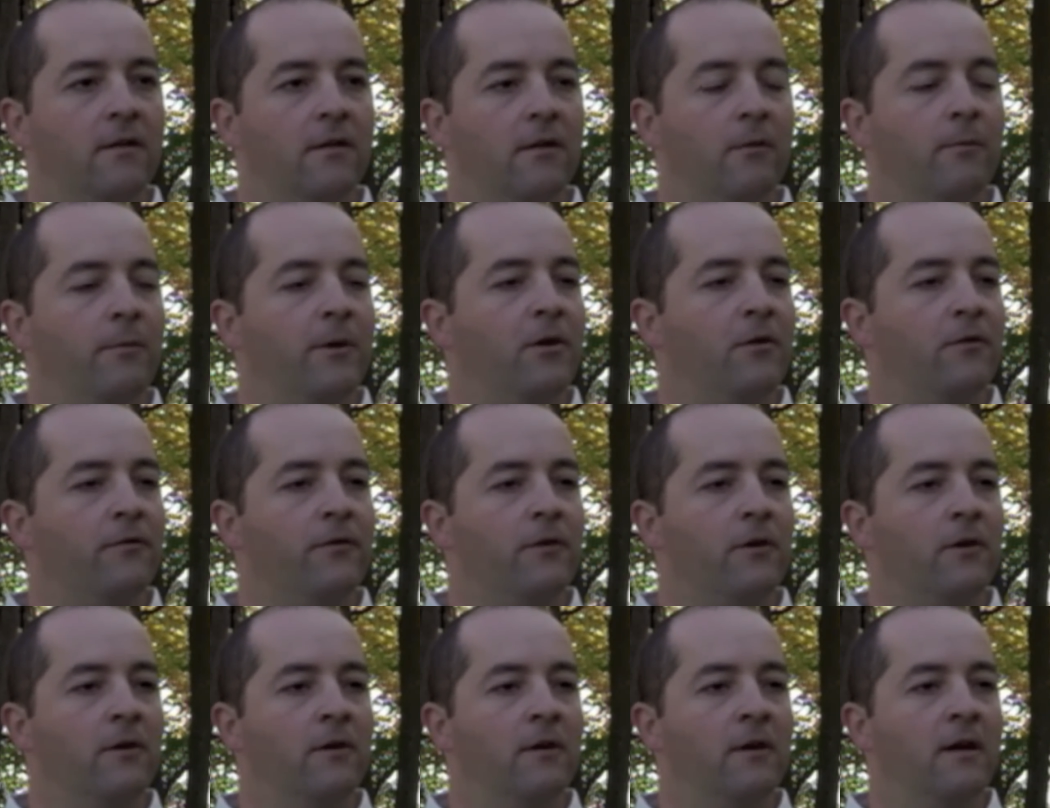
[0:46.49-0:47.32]
They're
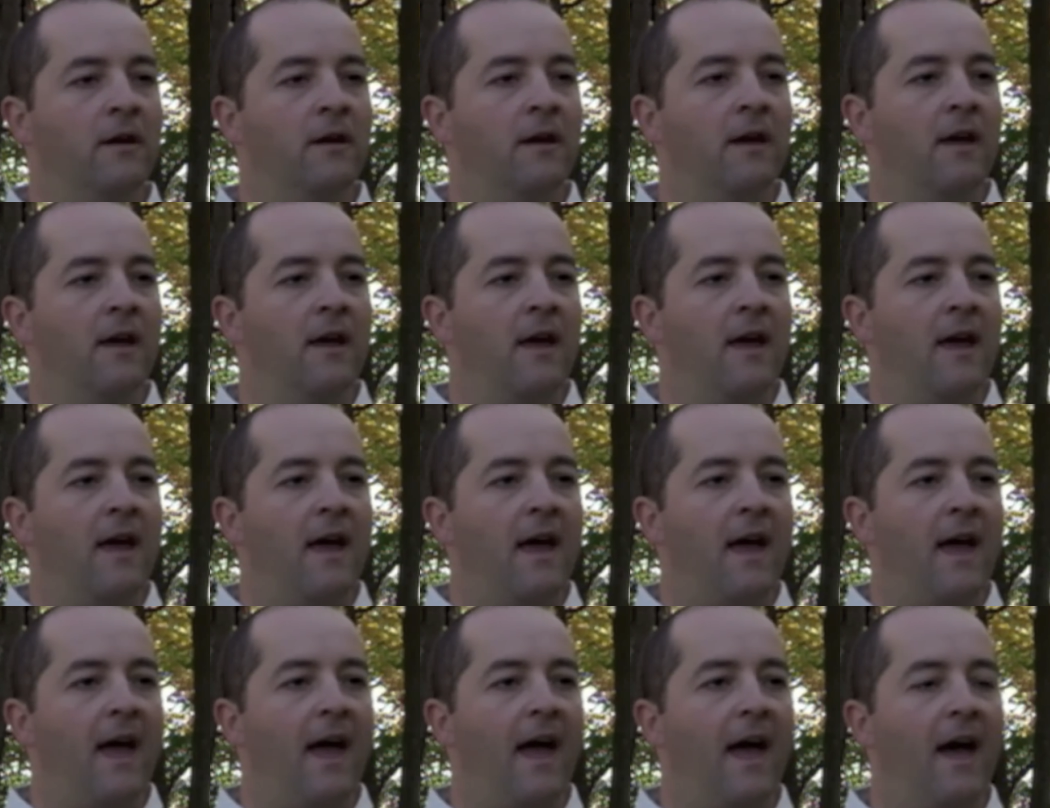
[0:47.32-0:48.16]
beautiful,
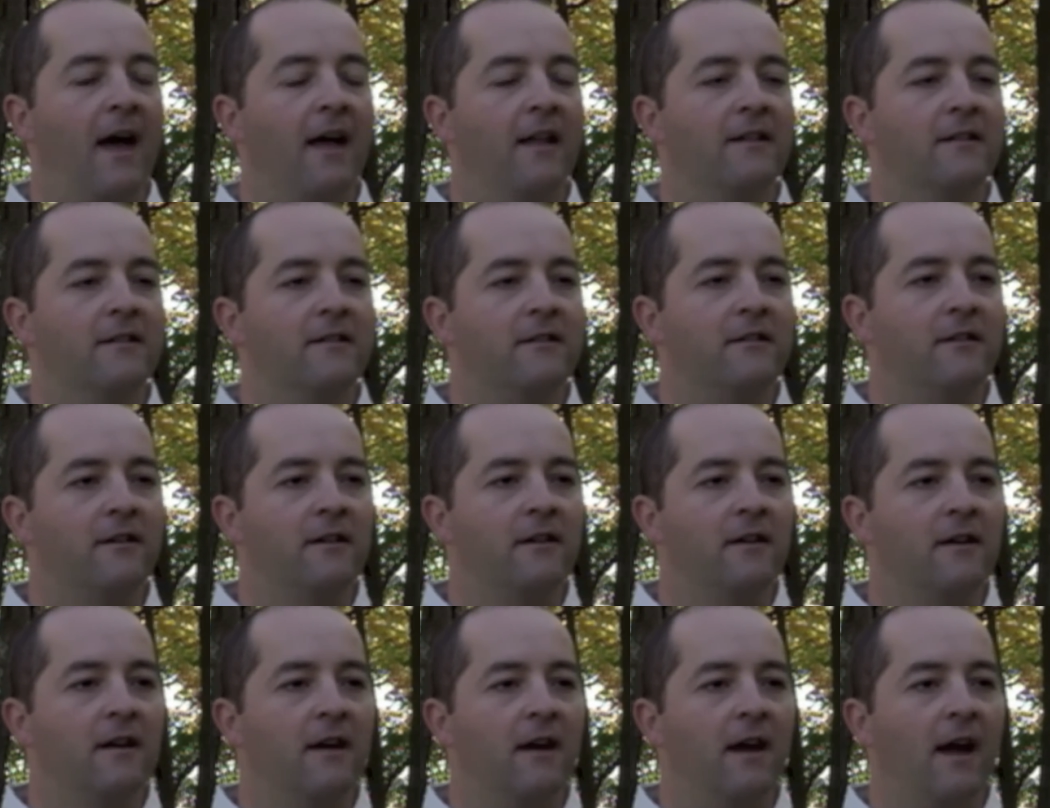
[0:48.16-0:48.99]
and
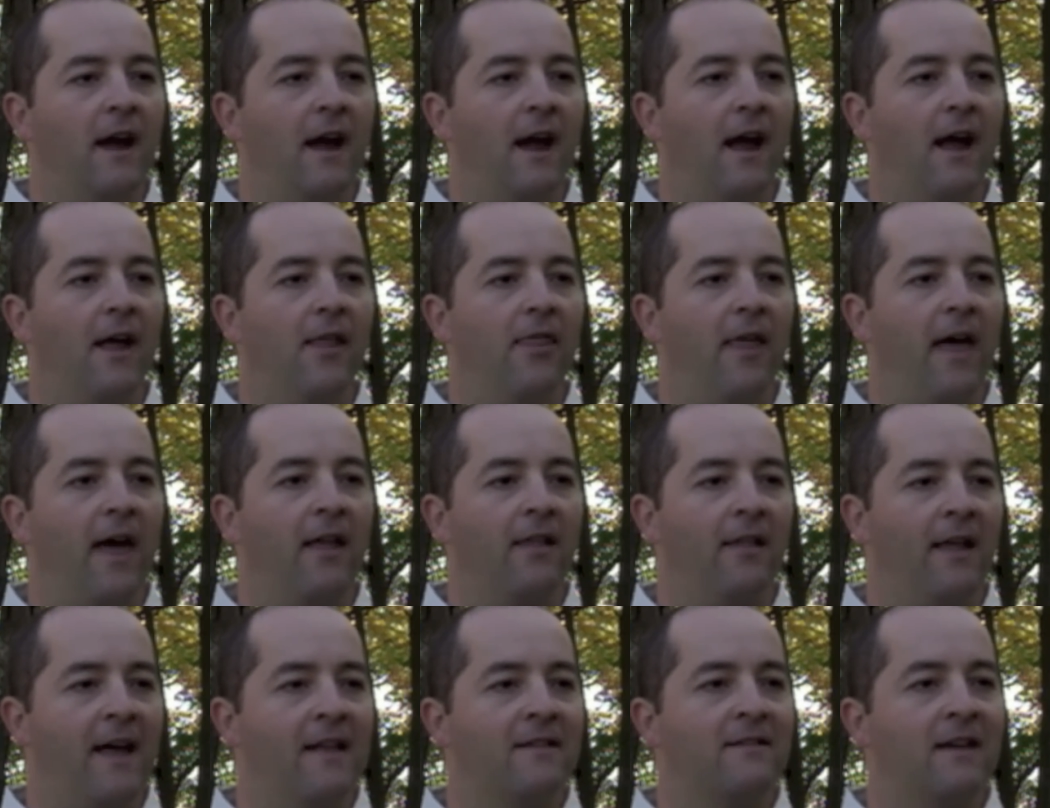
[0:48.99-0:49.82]
and
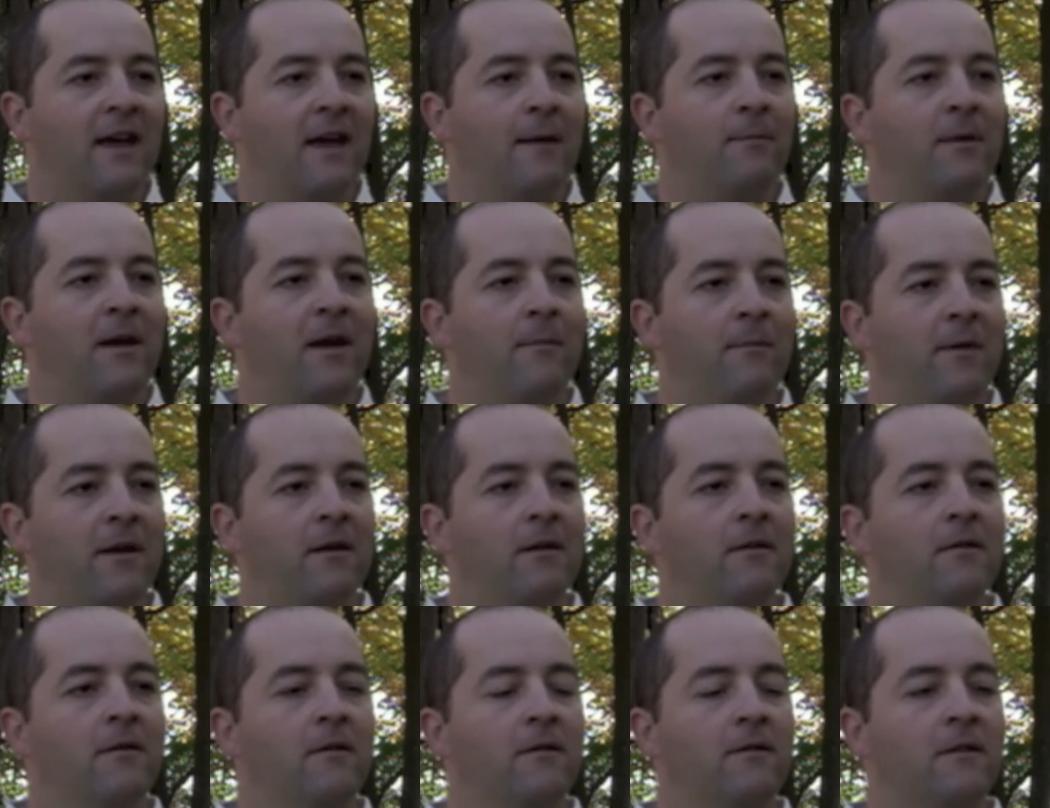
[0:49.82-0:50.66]
that landscape can
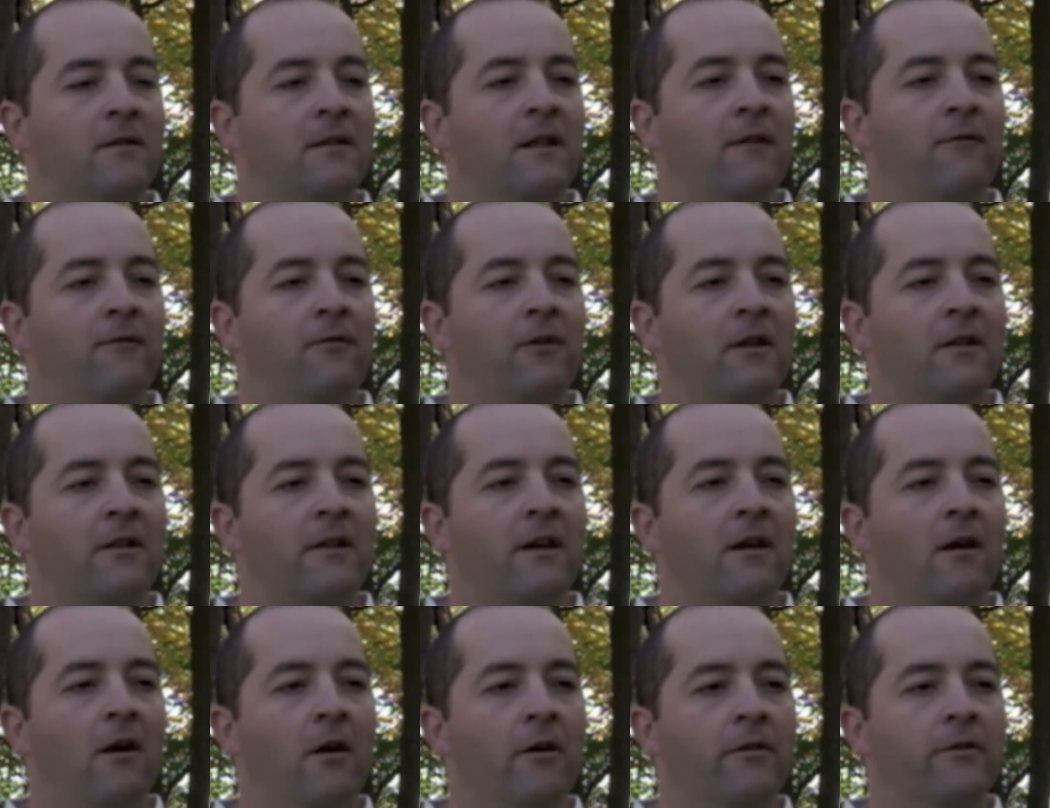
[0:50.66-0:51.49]
be
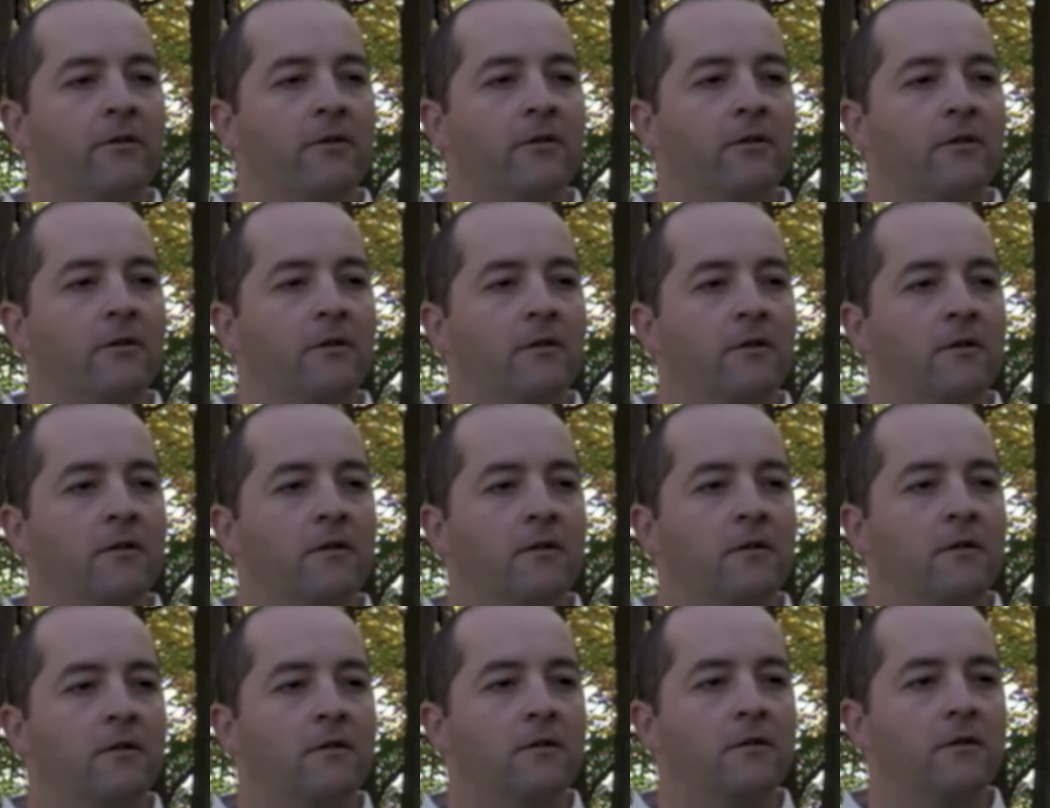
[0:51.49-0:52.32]
significantly altered
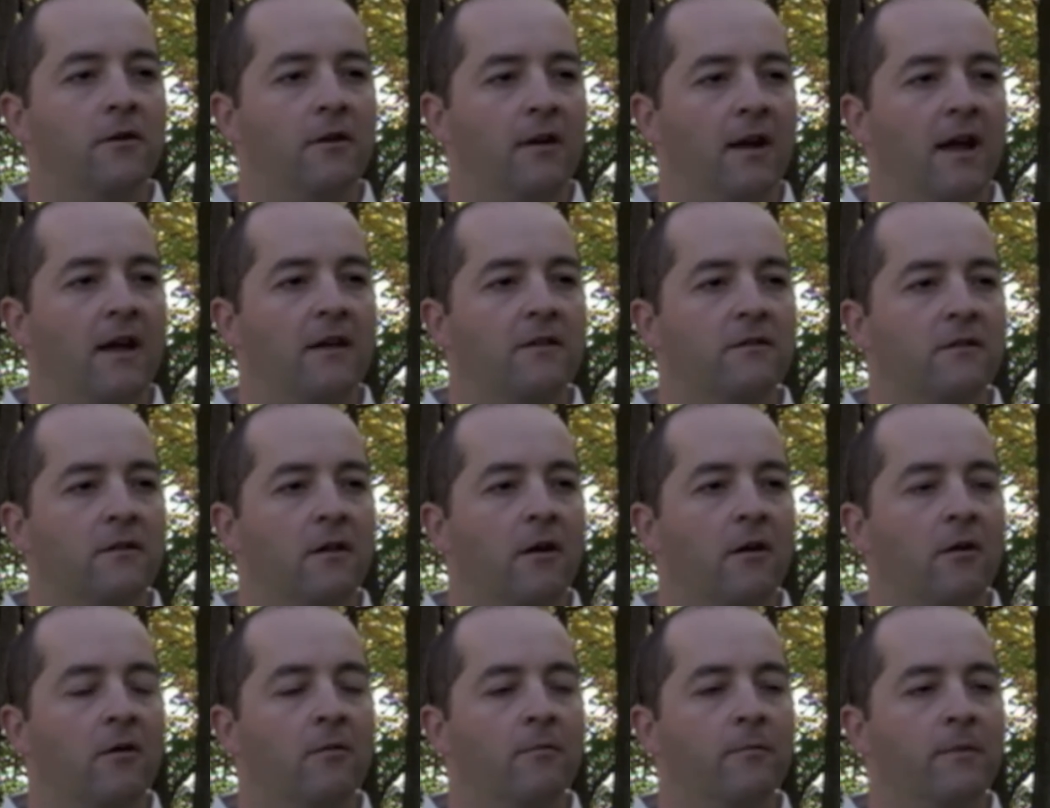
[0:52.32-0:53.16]
due to Asian
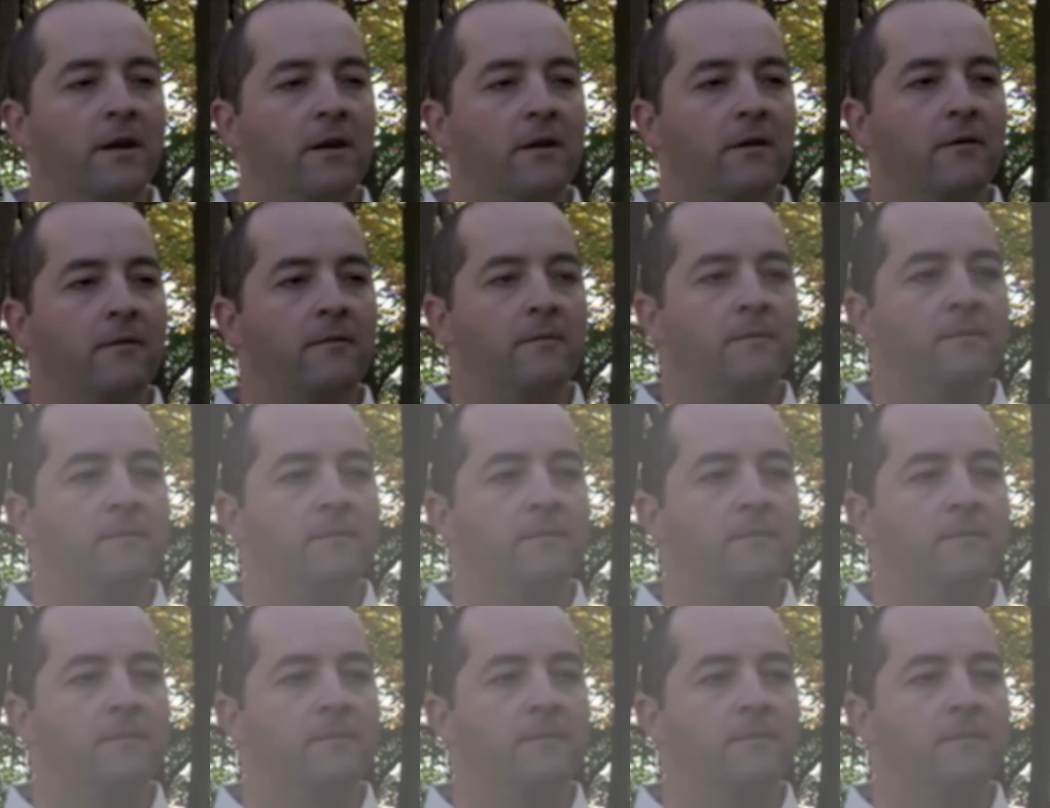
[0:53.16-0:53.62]
longhorn beetle.